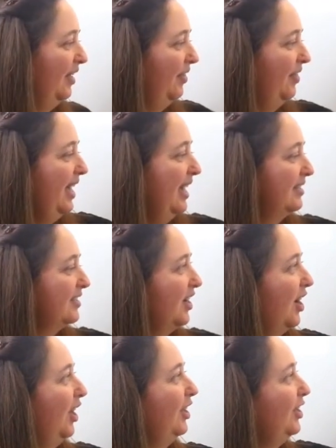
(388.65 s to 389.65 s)
that
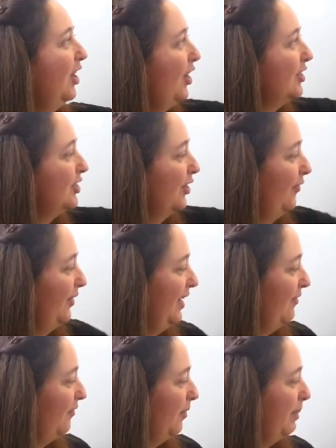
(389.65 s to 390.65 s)
a lot of
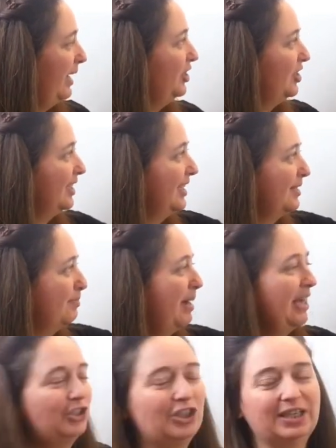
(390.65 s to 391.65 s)
the information is
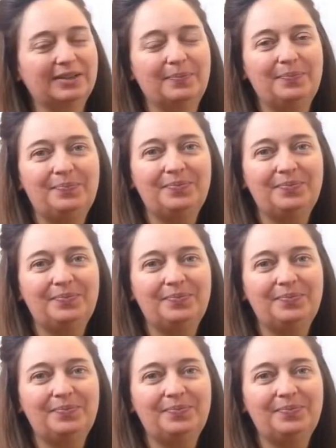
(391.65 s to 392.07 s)
matching,